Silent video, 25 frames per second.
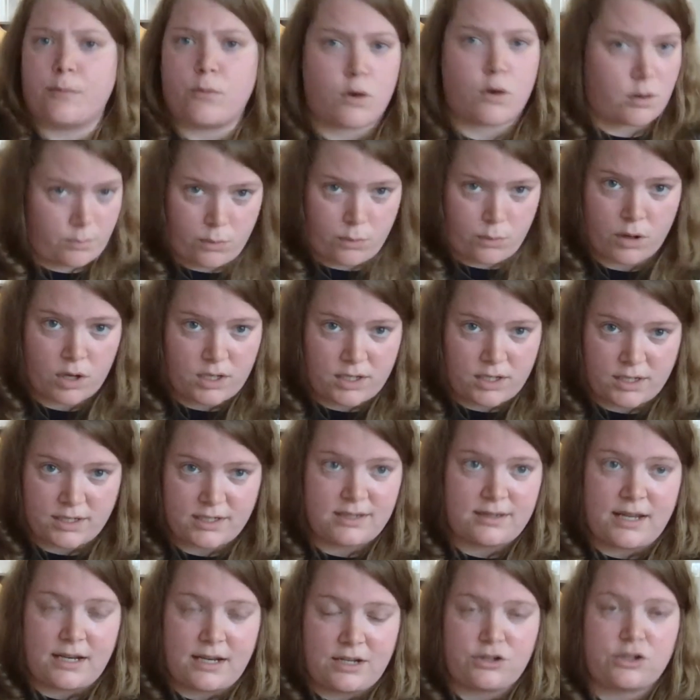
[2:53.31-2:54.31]
more
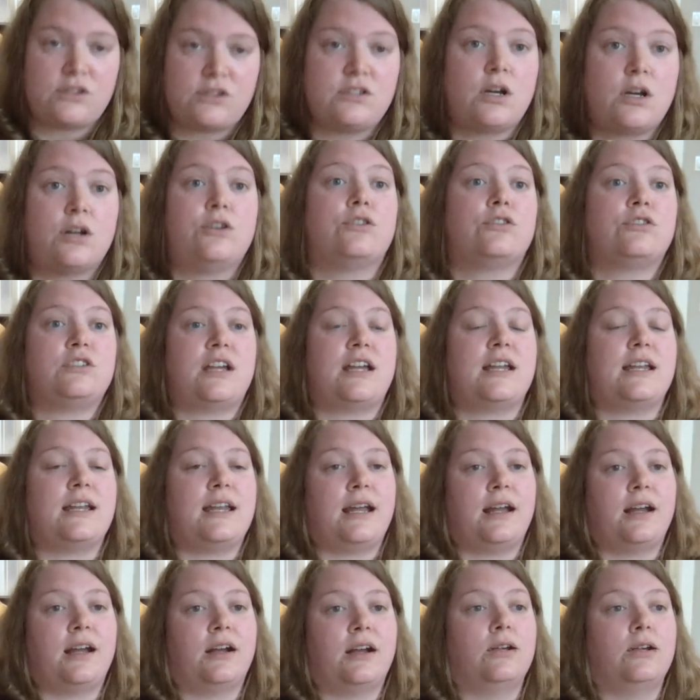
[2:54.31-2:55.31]
important than just
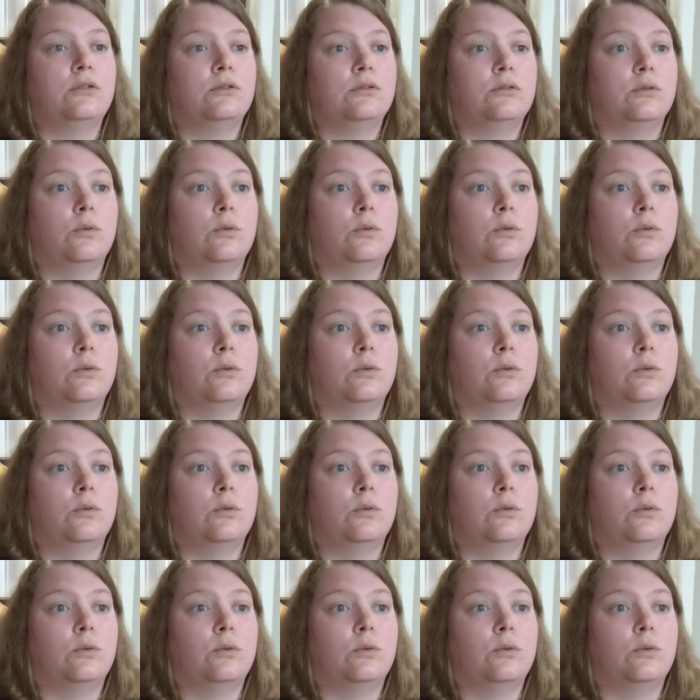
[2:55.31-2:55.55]
understanding